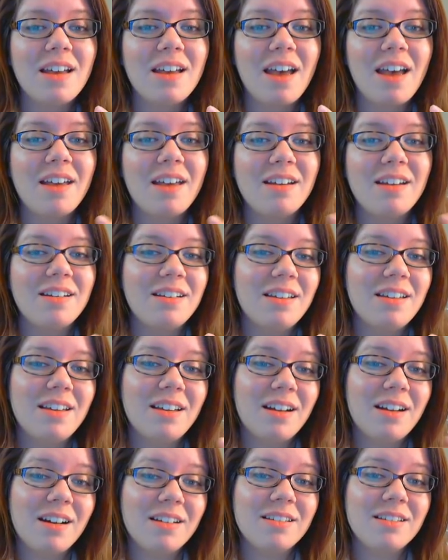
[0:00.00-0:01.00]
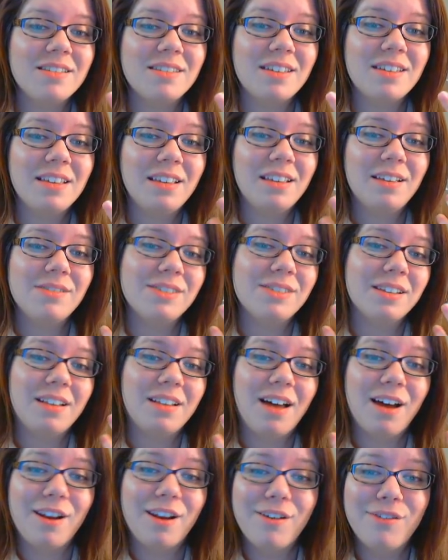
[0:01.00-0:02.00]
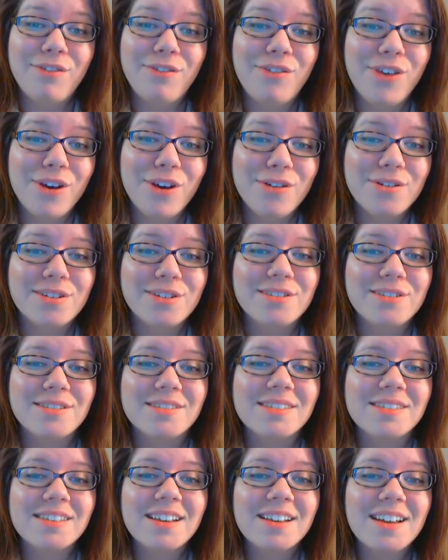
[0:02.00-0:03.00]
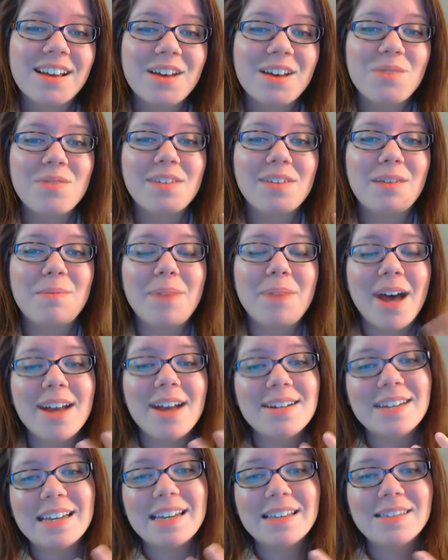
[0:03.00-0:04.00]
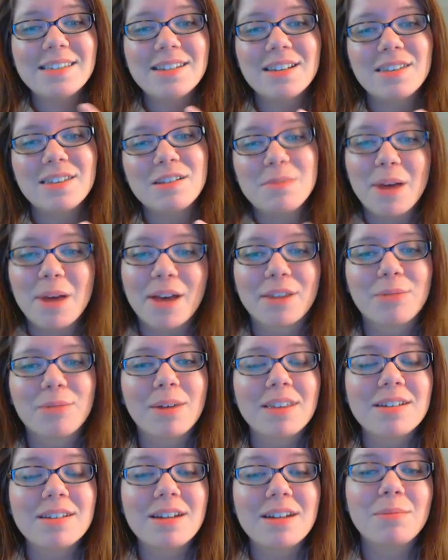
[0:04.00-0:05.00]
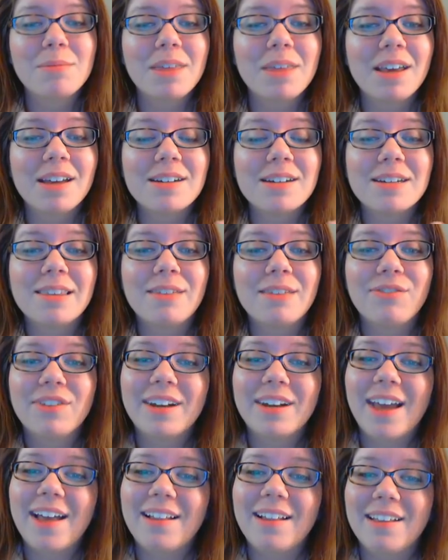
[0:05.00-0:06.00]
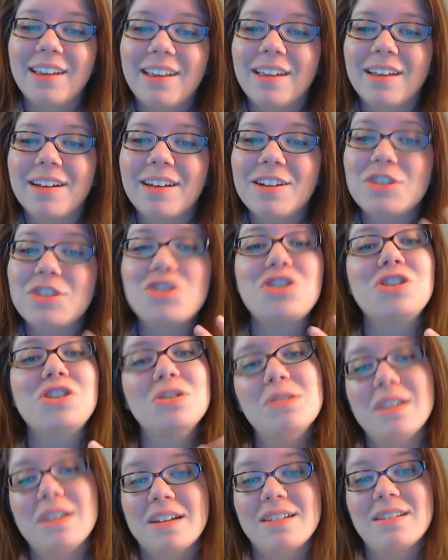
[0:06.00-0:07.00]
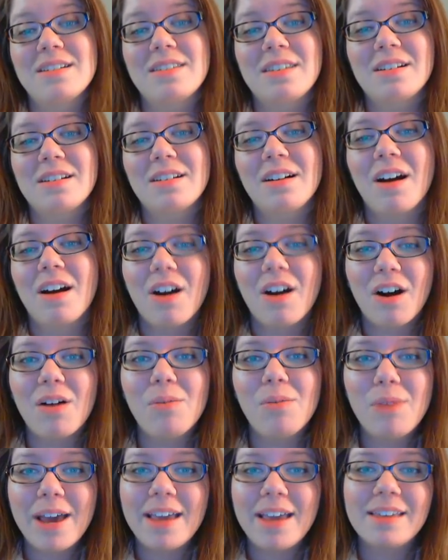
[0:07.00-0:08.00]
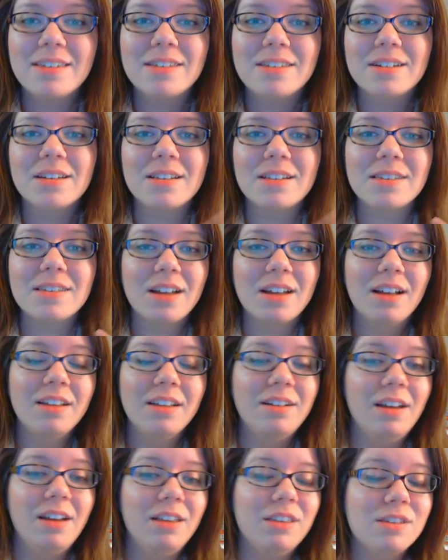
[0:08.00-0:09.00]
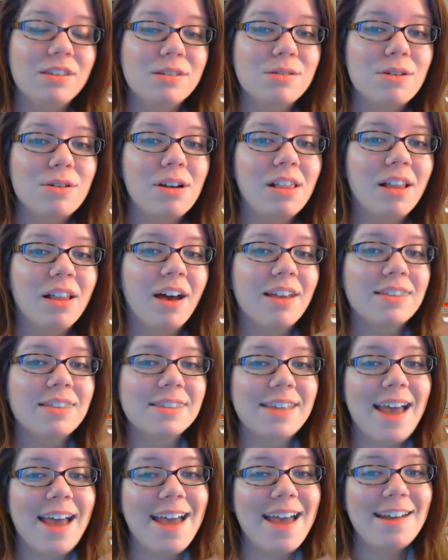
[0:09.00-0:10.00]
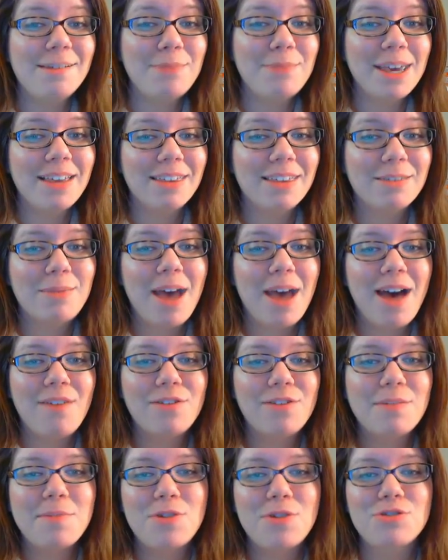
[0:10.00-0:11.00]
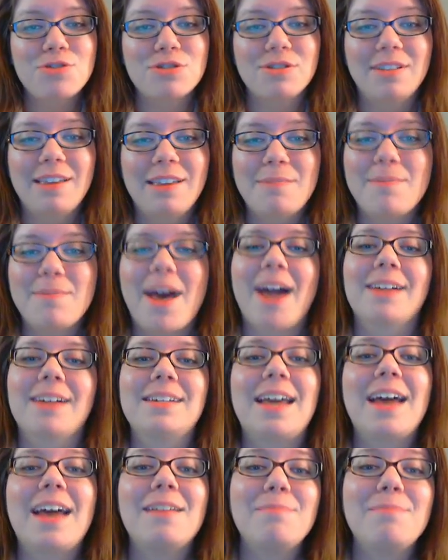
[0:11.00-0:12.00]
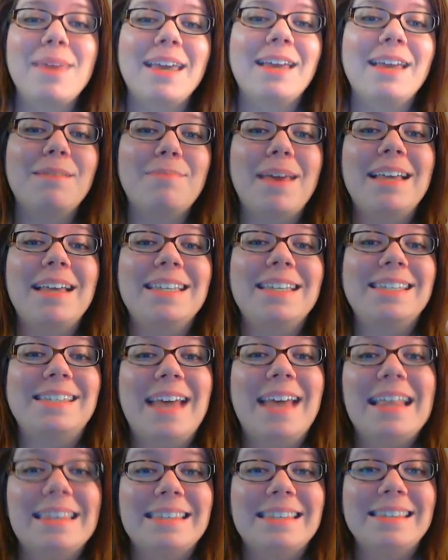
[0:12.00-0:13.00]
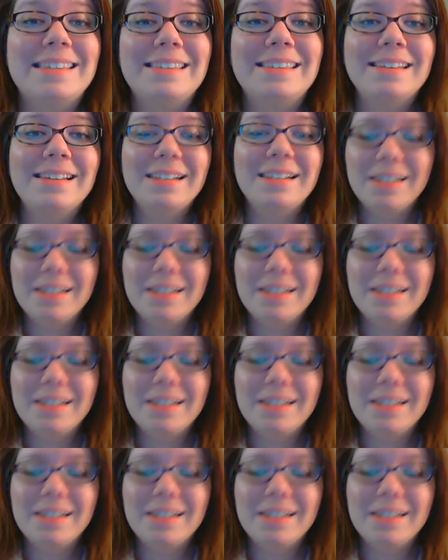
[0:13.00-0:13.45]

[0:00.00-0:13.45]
And it honestly leaves a lot of viewers with a bad taste in their mouth by the time they get to the finale, and it shouldn't. There are ways to consolidate the storylines and make them have an emotional impact and make it make sense.